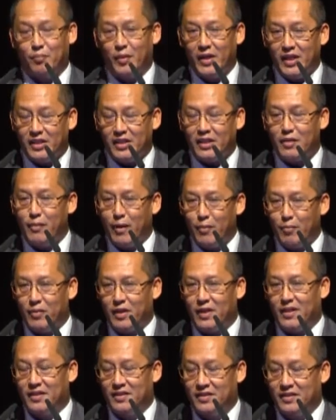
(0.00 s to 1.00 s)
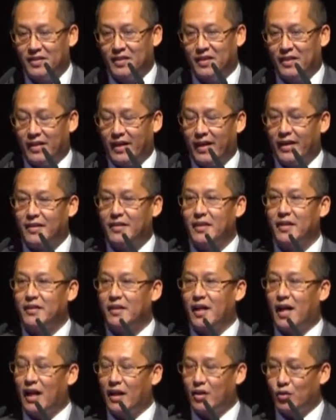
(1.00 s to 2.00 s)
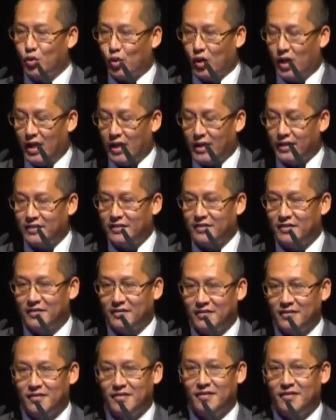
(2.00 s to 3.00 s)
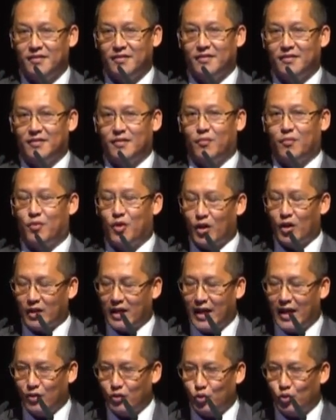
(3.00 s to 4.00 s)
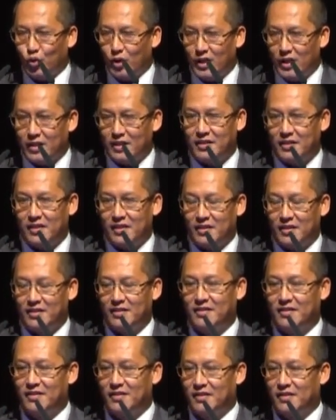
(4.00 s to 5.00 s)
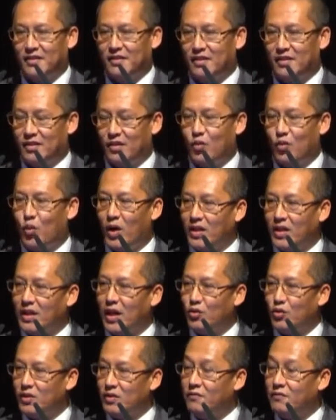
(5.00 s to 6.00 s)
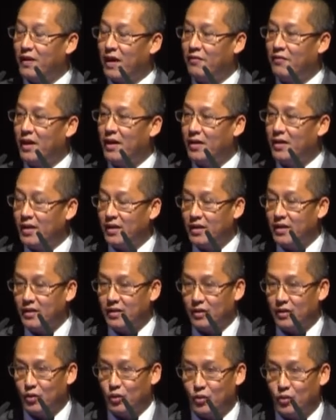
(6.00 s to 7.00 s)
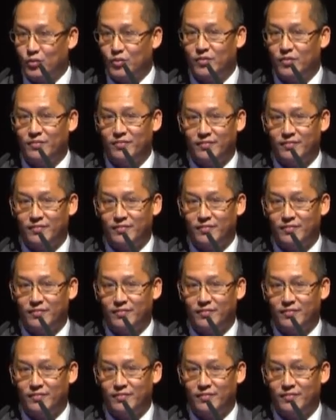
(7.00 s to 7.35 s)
please remember that the Al-Quran brought down to us 1,500 years ago,